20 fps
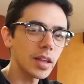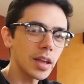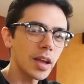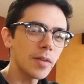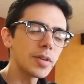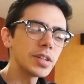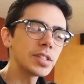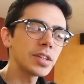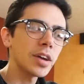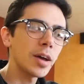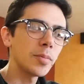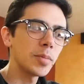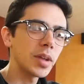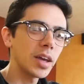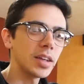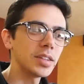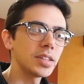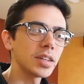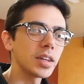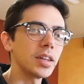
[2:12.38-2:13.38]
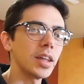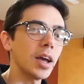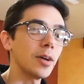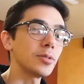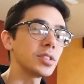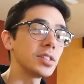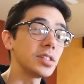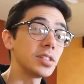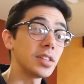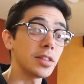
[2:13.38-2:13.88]
Every time Niantic
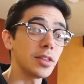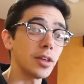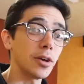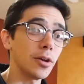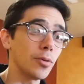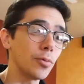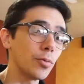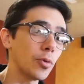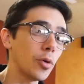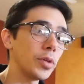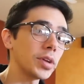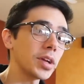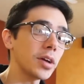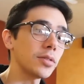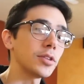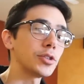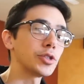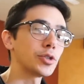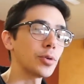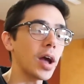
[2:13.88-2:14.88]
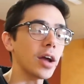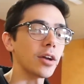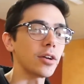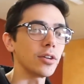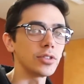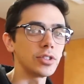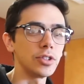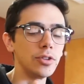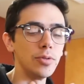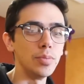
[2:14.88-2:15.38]
announces that they're rolling out the
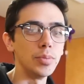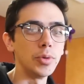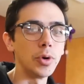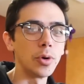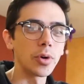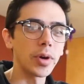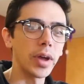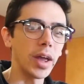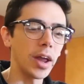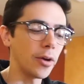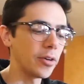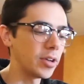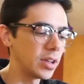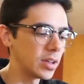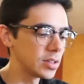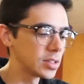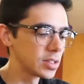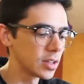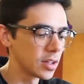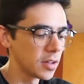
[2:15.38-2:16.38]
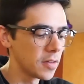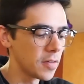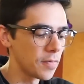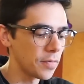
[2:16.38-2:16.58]
tracker to more areas,